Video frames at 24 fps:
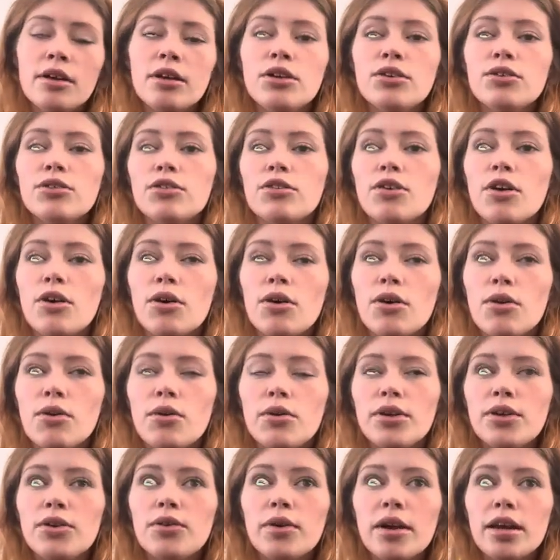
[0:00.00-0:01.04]

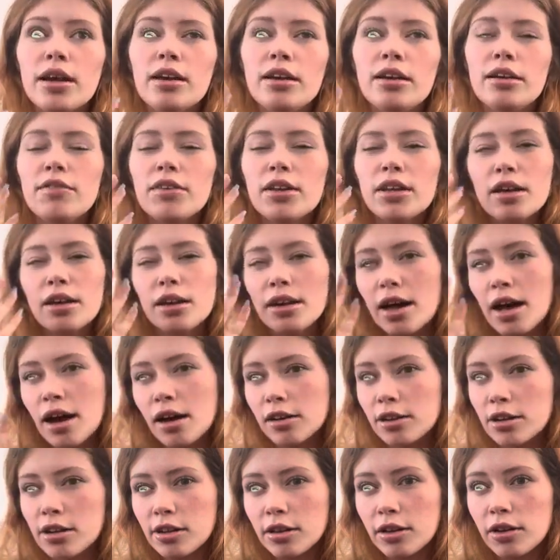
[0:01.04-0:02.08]
So you can't even like
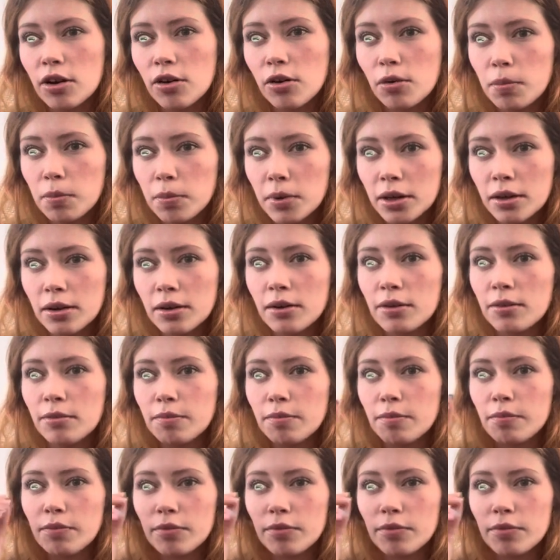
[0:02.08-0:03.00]
actually open